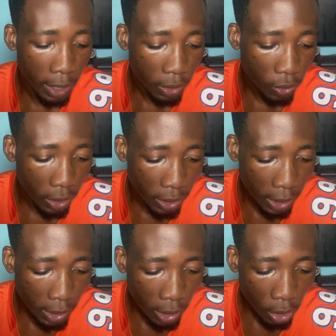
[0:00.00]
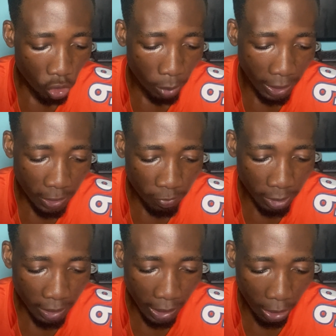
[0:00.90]
So it says some
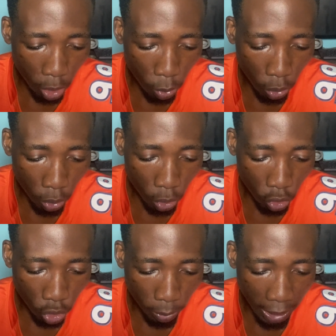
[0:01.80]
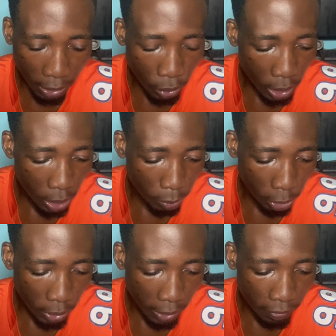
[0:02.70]
achievements are common, some are unique, but
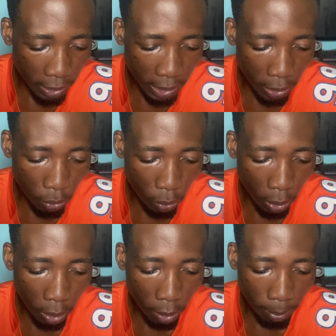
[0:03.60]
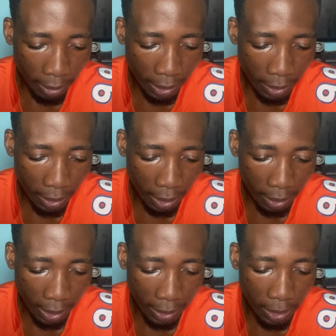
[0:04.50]
every single one matters and
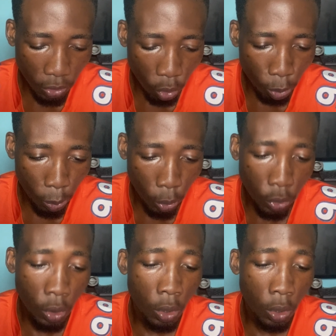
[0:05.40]
has its own purpose.